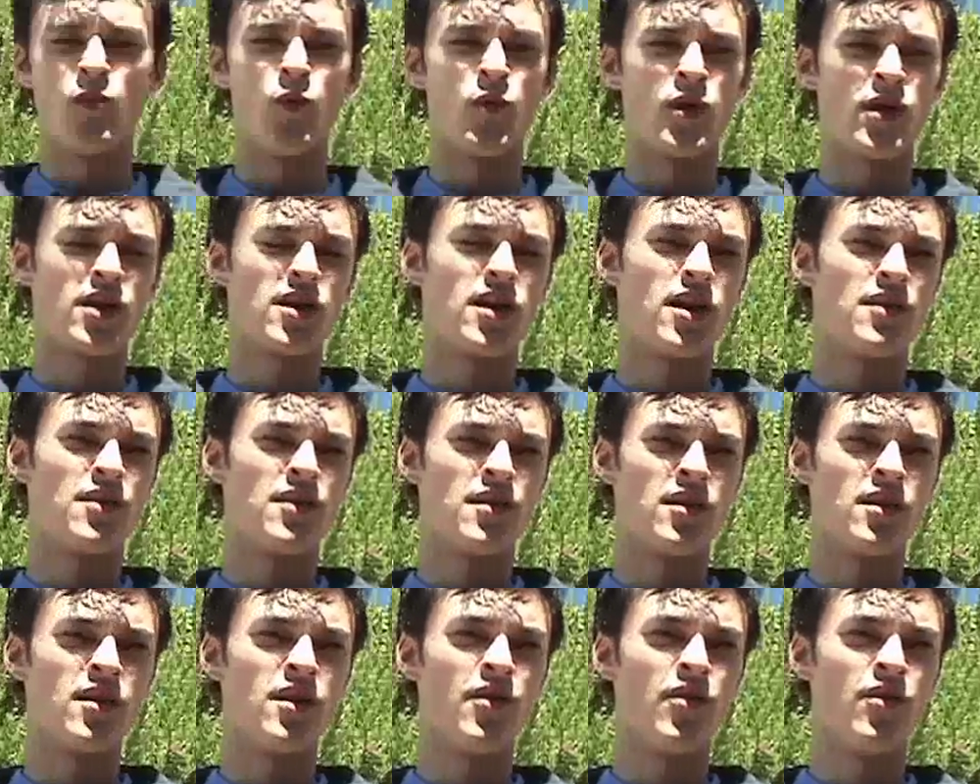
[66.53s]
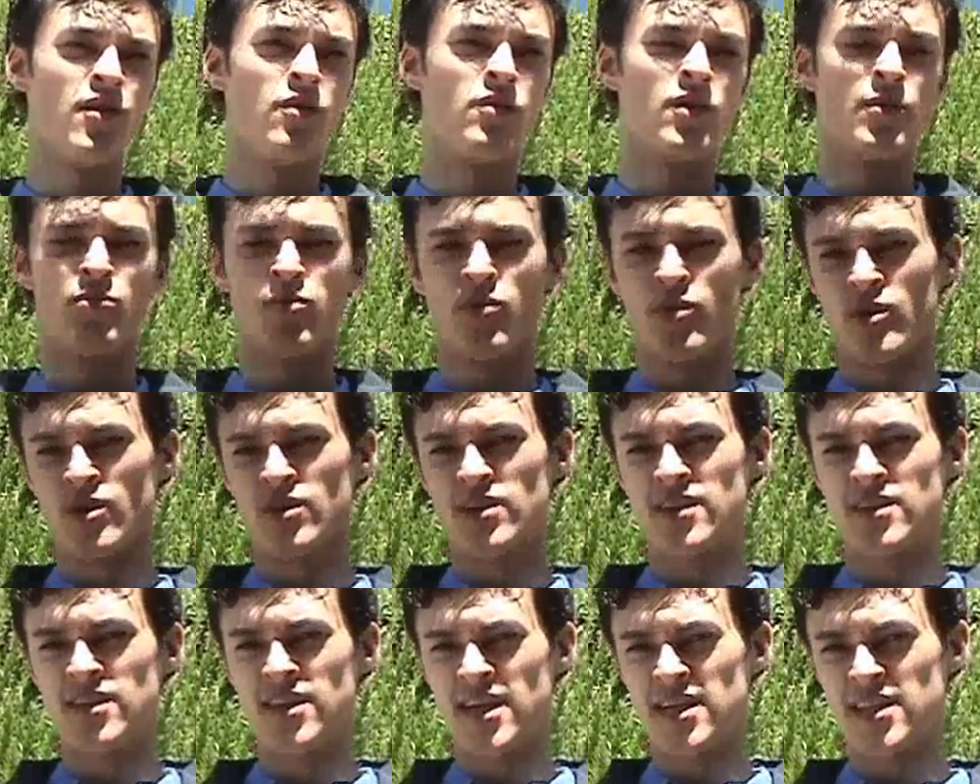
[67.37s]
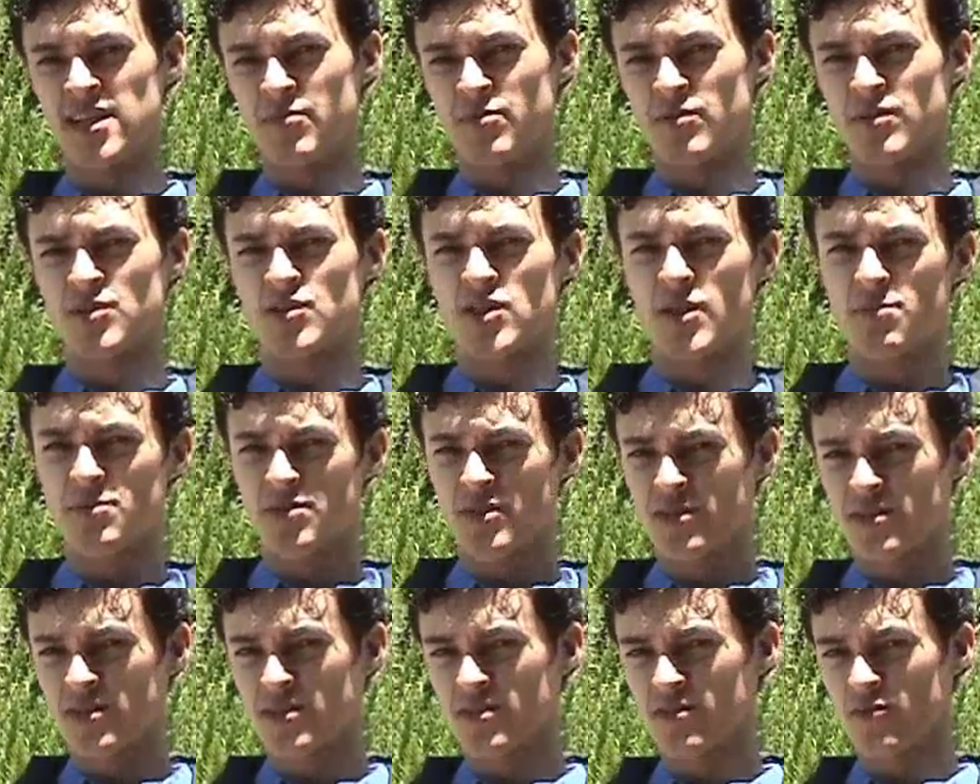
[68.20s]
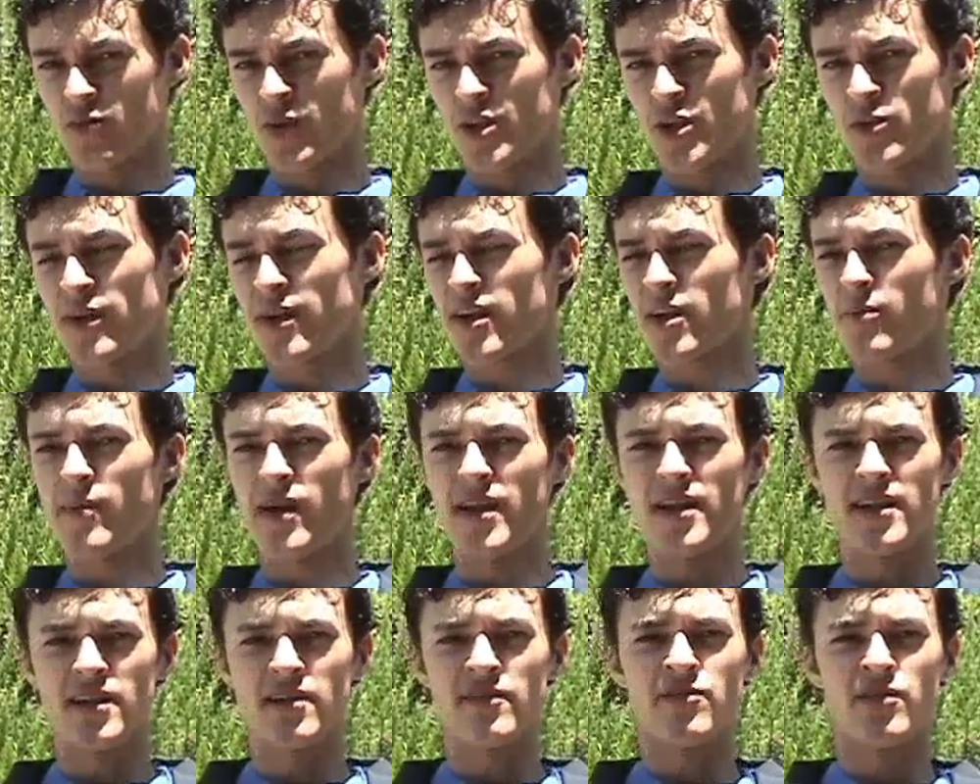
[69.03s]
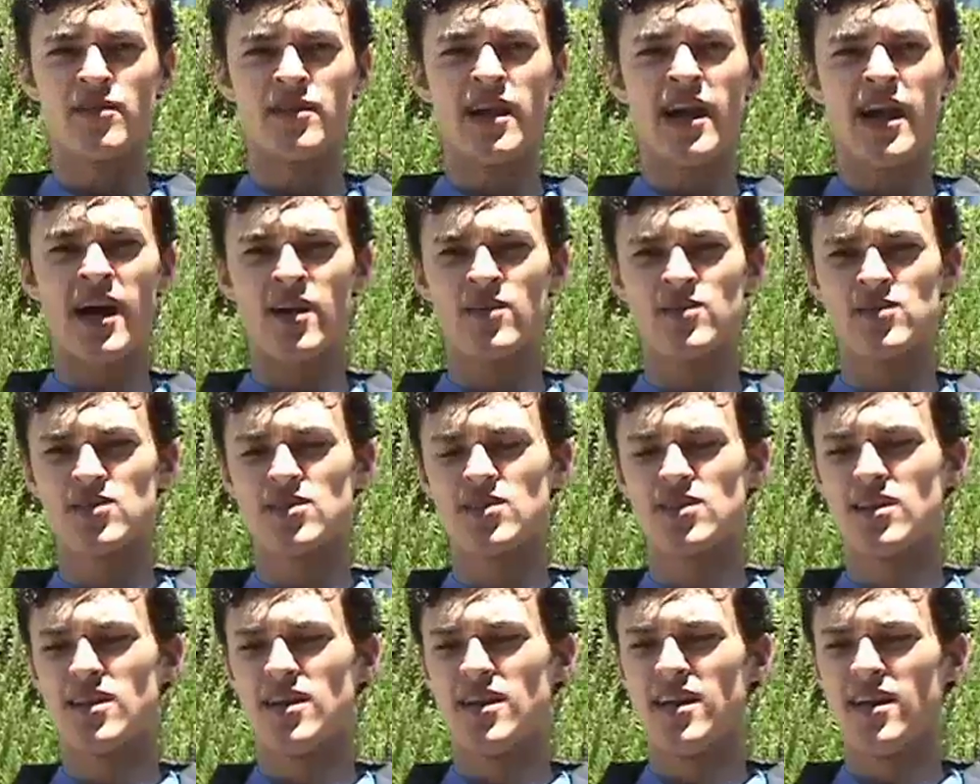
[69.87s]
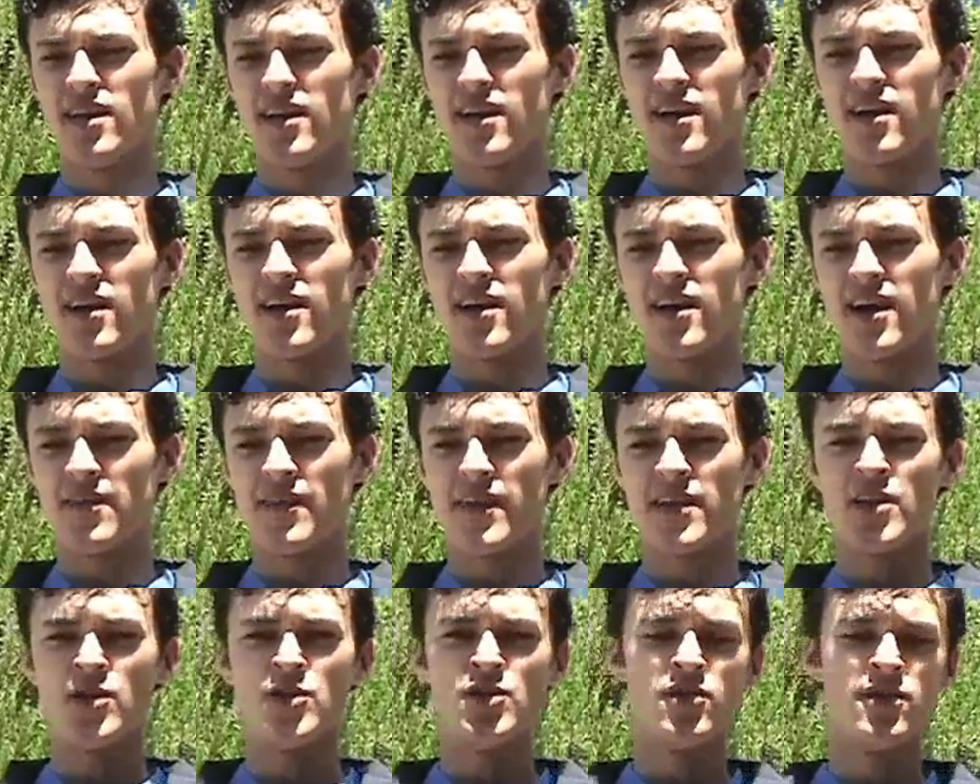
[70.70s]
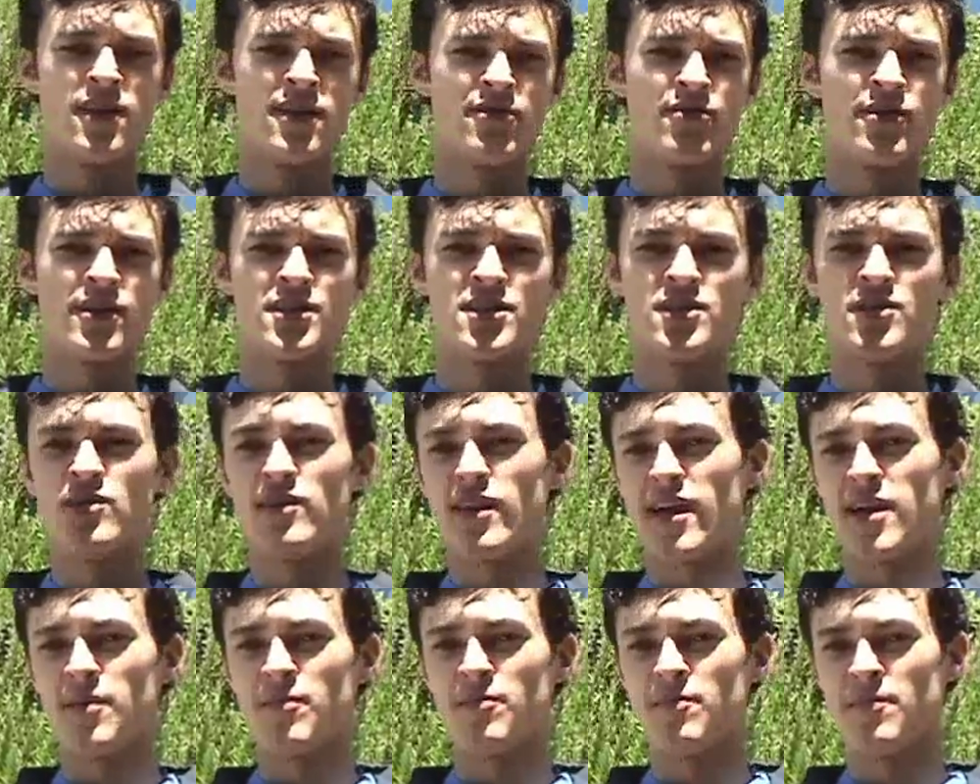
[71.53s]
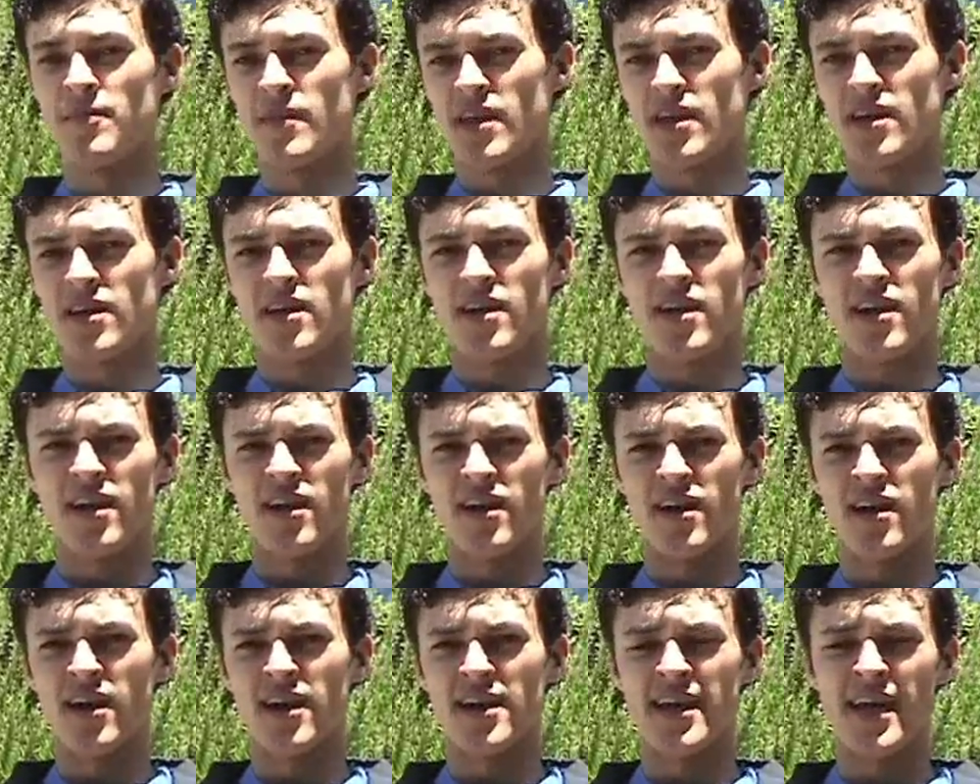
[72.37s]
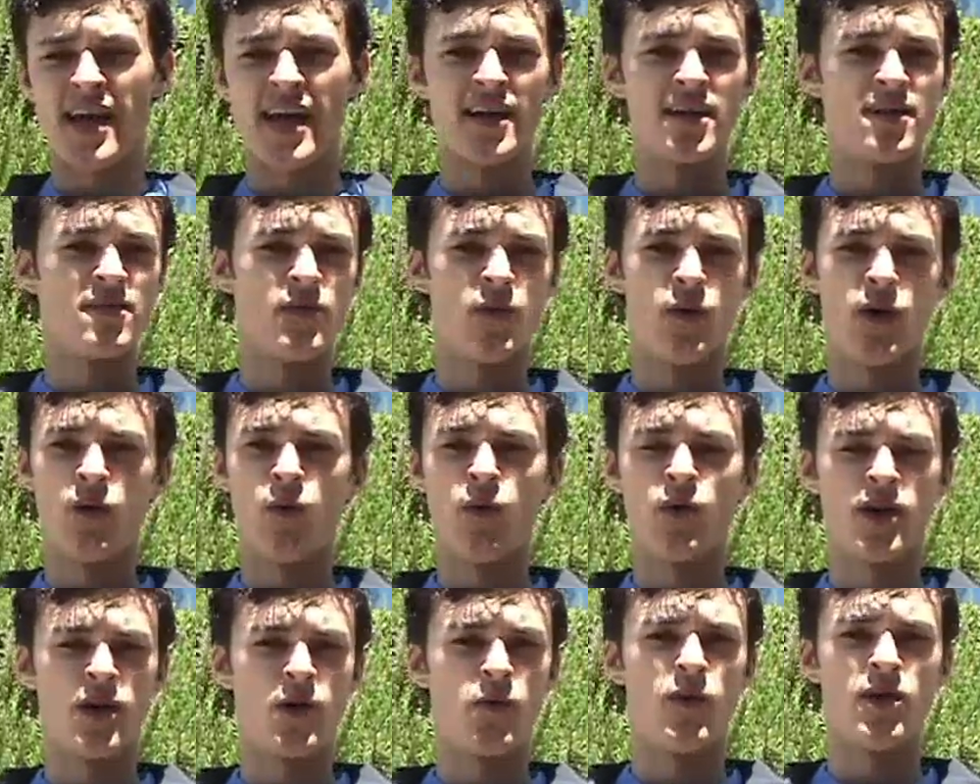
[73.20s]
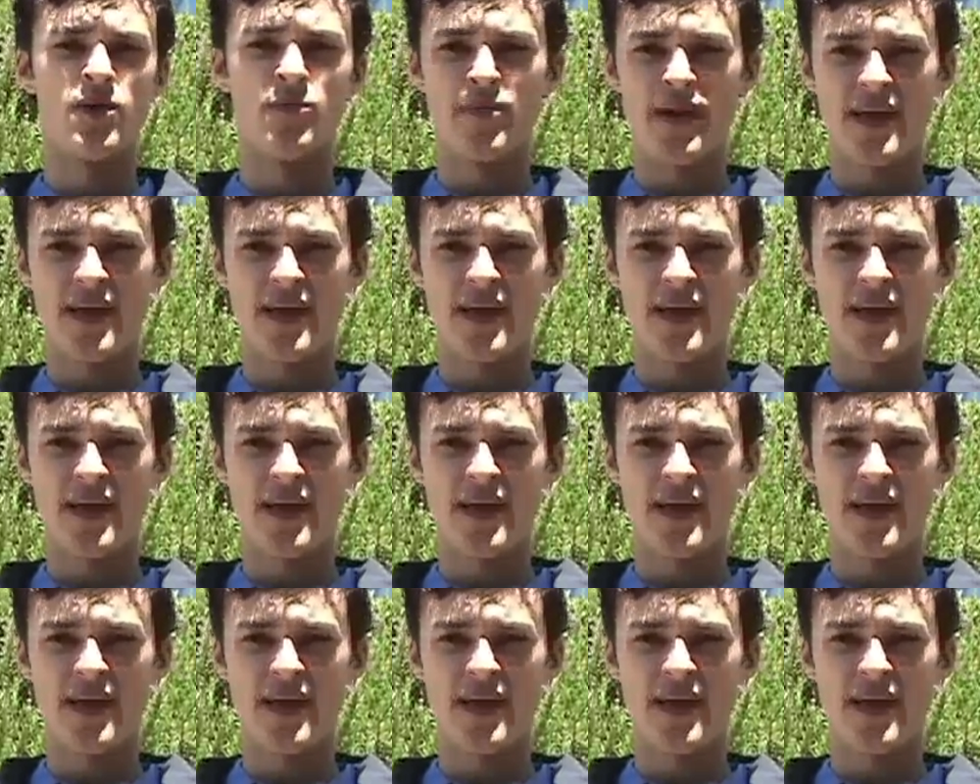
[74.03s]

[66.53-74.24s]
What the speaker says: work on the report and the prescriptions, what you're recommending for the house, and then you deliver it to them again on a one-on-one